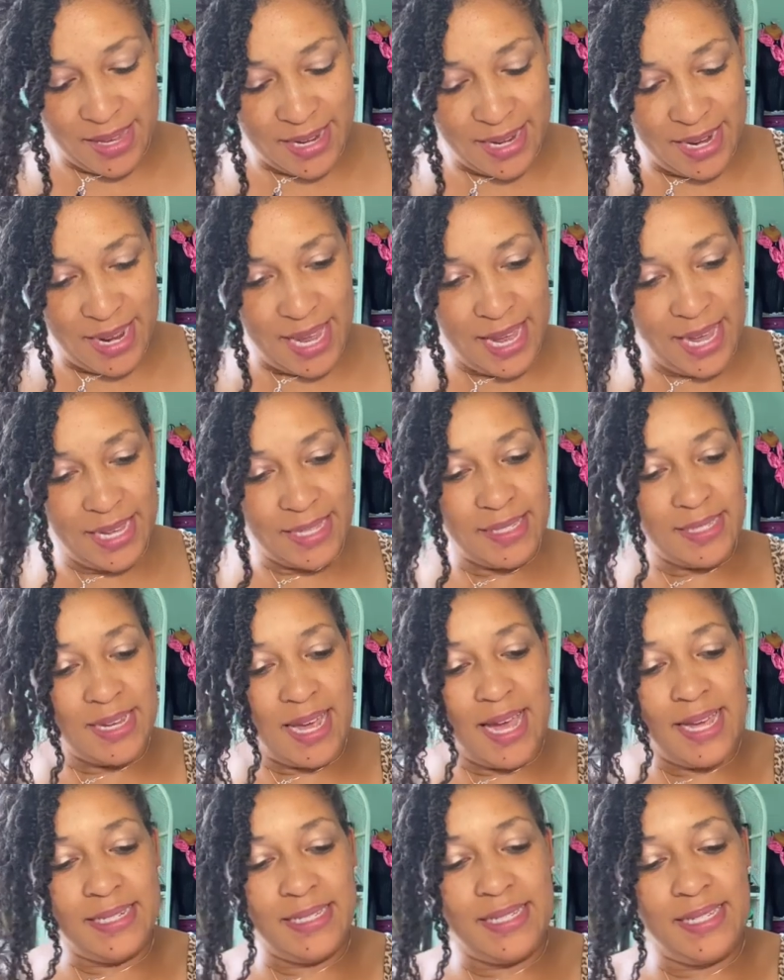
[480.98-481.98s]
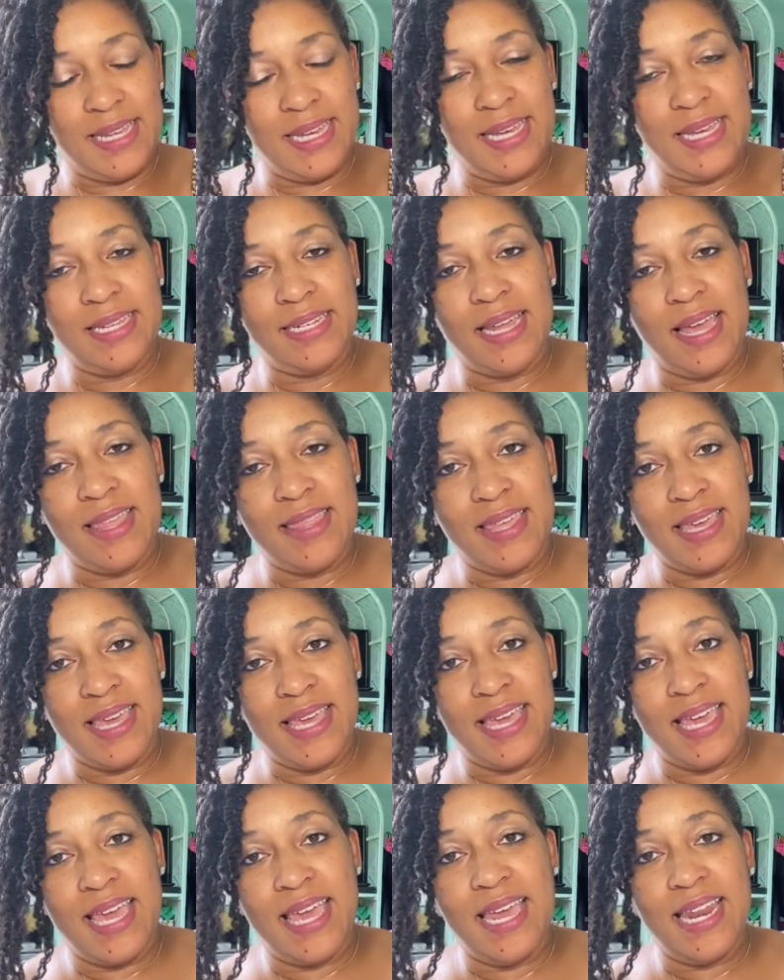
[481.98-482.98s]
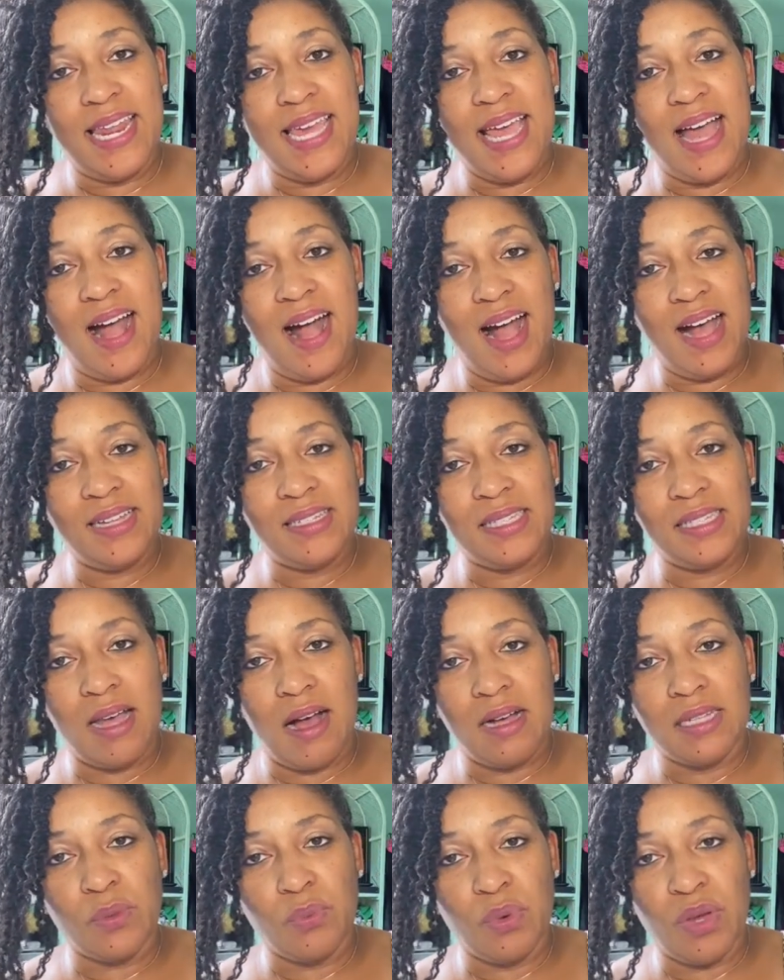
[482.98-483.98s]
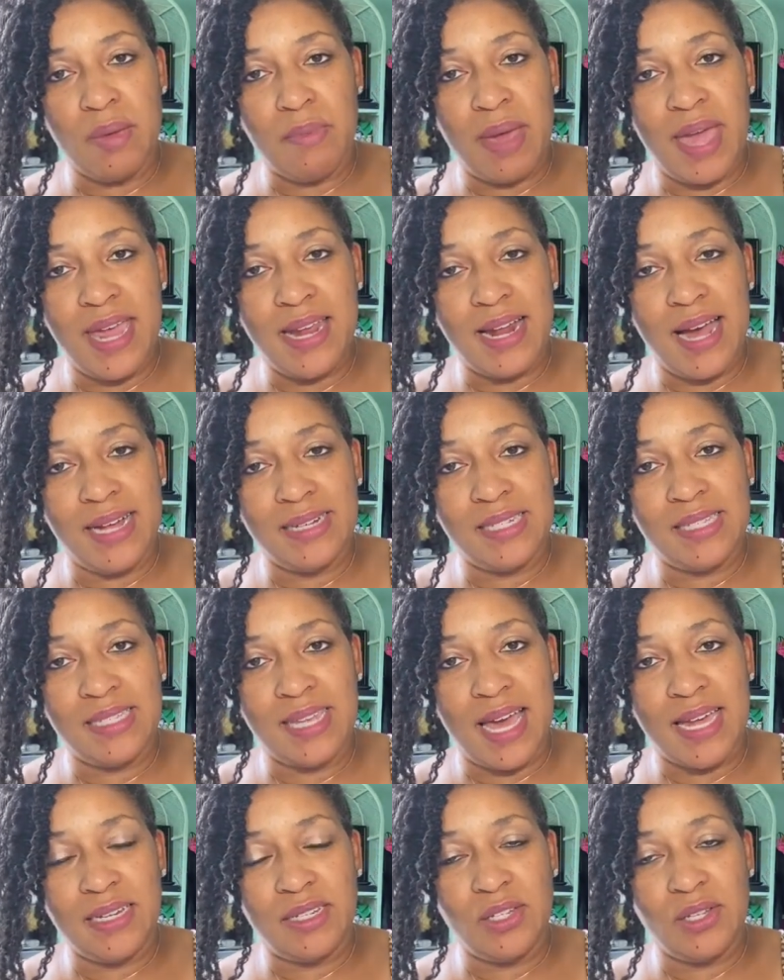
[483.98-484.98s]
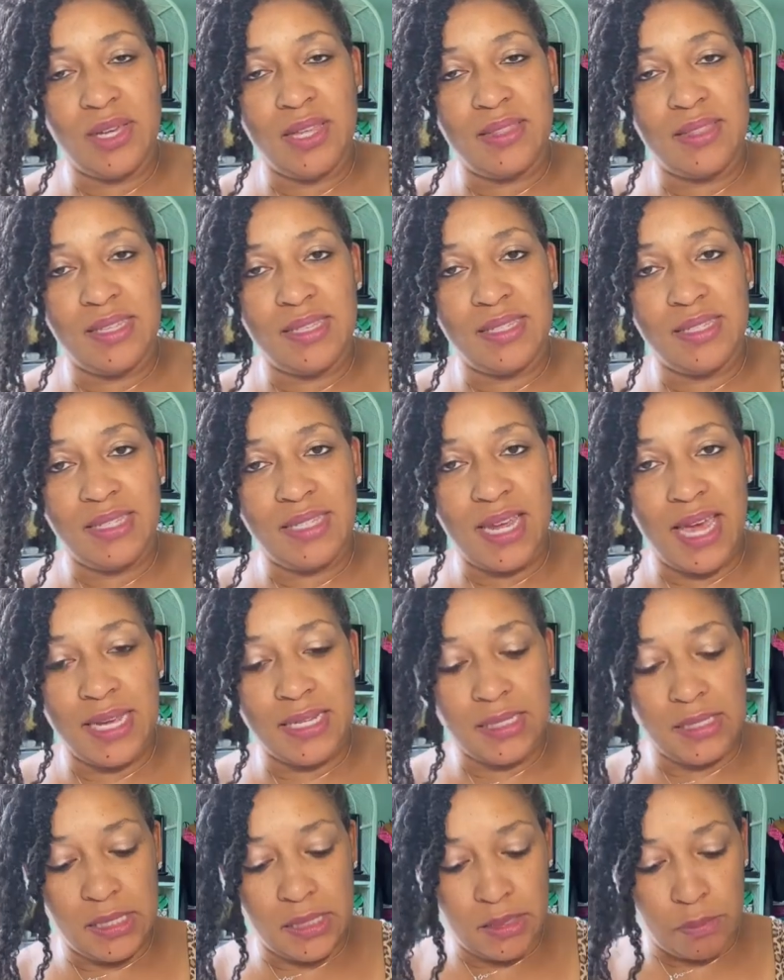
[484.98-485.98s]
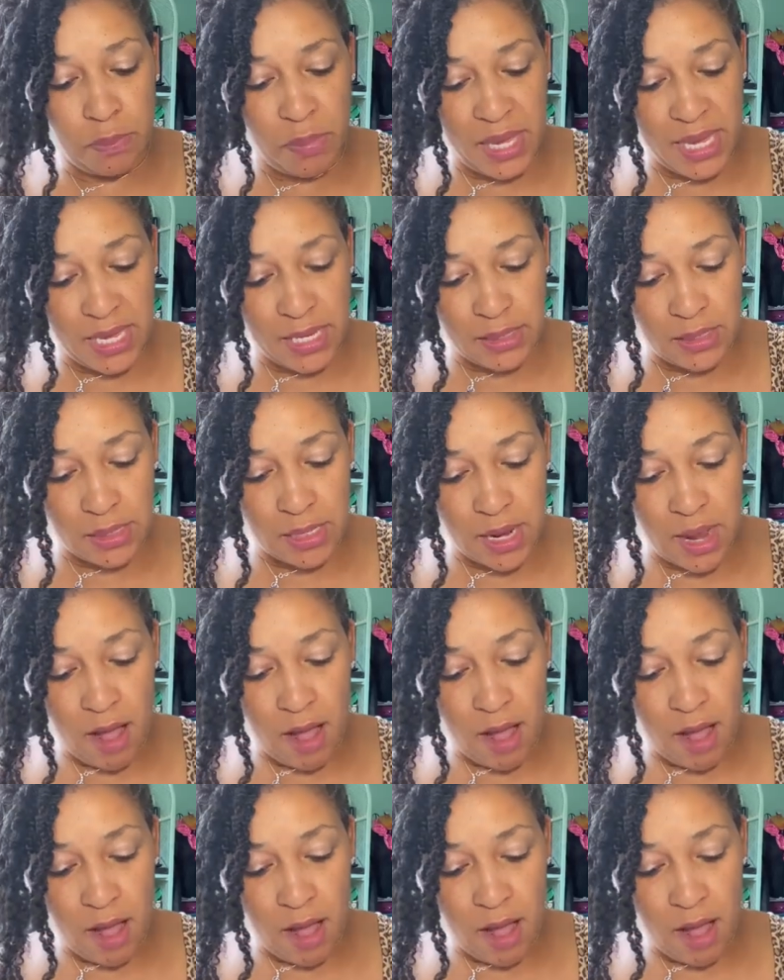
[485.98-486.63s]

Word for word: Next, I did the any hot sauce rebate. I decided to get this Texas Pete